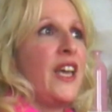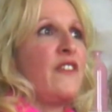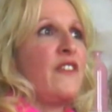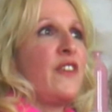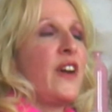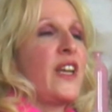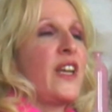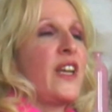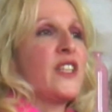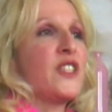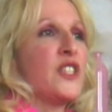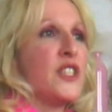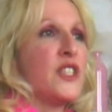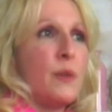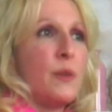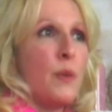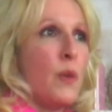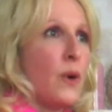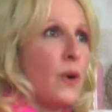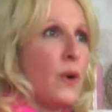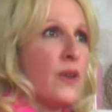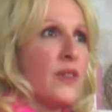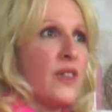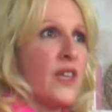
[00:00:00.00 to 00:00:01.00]
I can
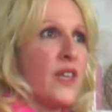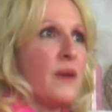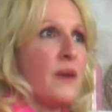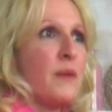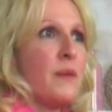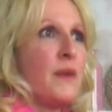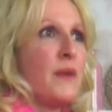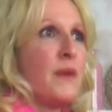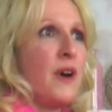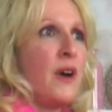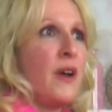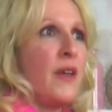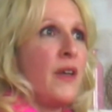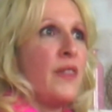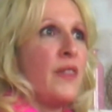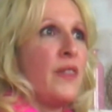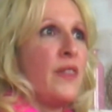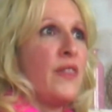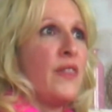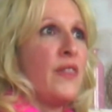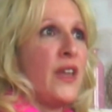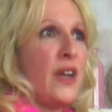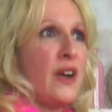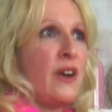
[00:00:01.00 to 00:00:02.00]
support them
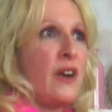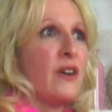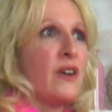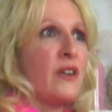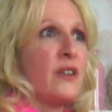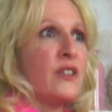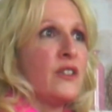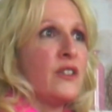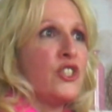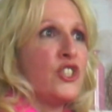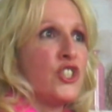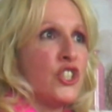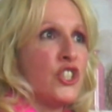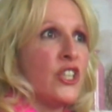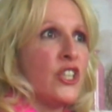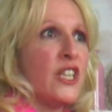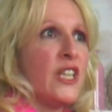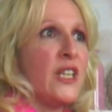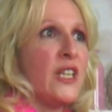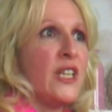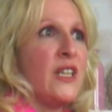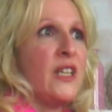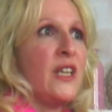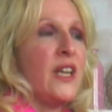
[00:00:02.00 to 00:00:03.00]
on their
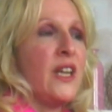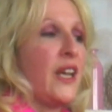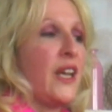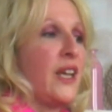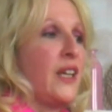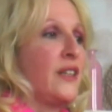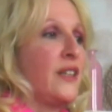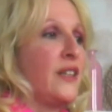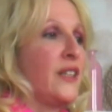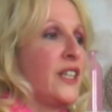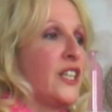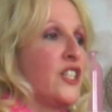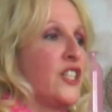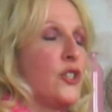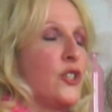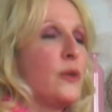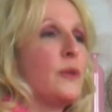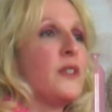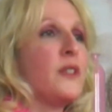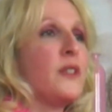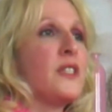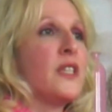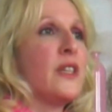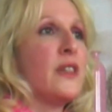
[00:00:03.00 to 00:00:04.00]
journey and
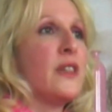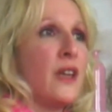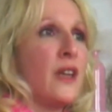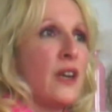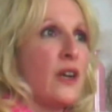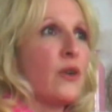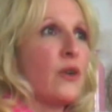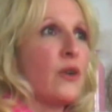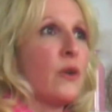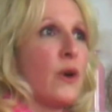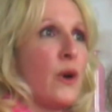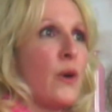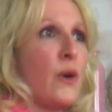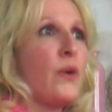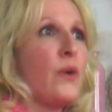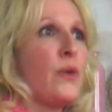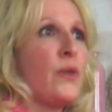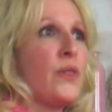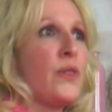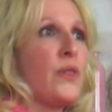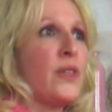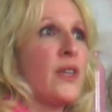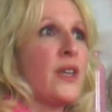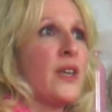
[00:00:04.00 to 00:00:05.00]
contribute to their
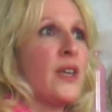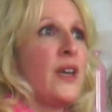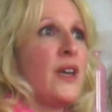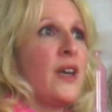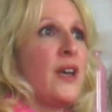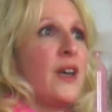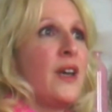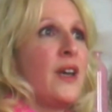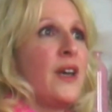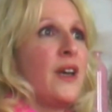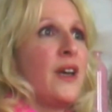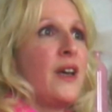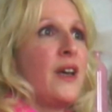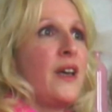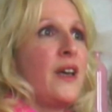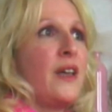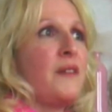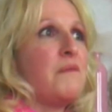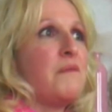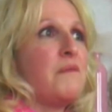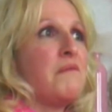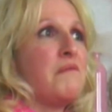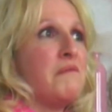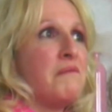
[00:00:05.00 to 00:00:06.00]
growth,
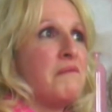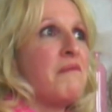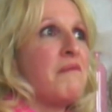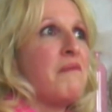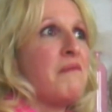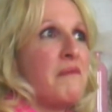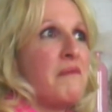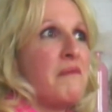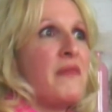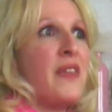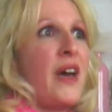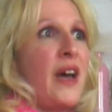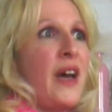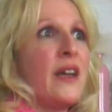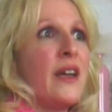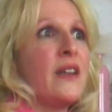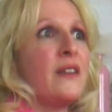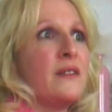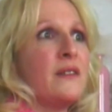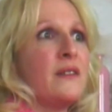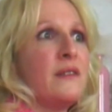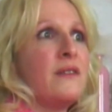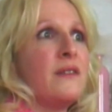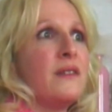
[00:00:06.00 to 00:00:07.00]
that
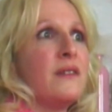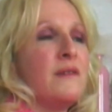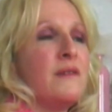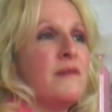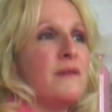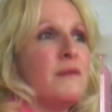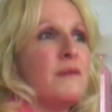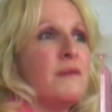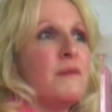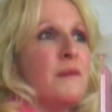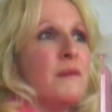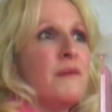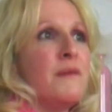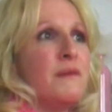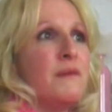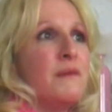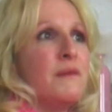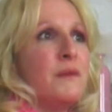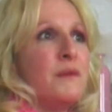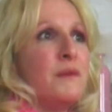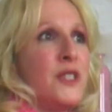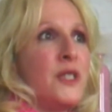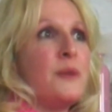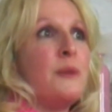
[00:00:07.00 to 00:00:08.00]

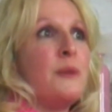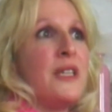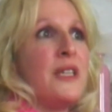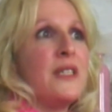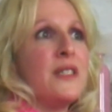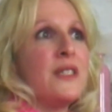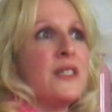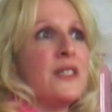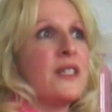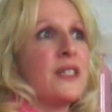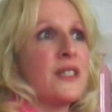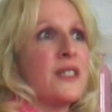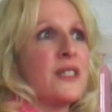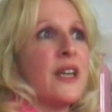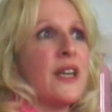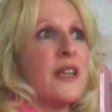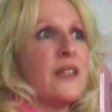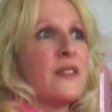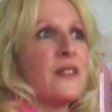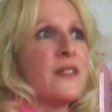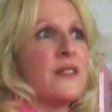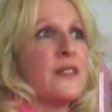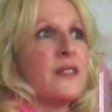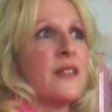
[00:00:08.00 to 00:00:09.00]
to me is
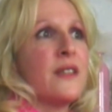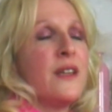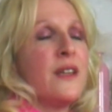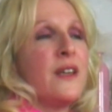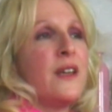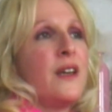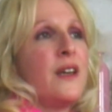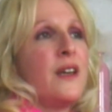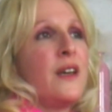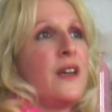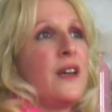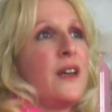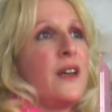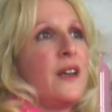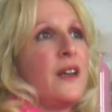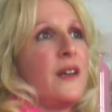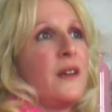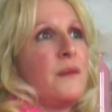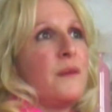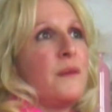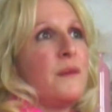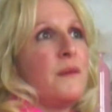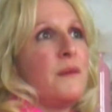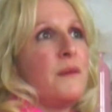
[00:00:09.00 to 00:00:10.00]
success.
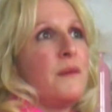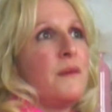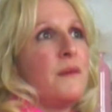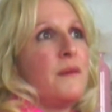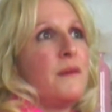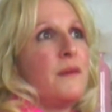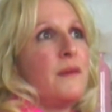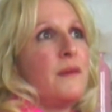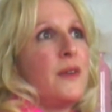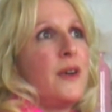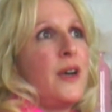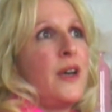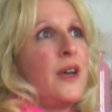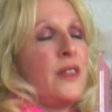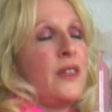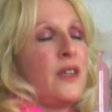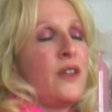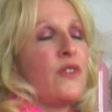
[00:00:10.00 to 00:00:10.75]
I think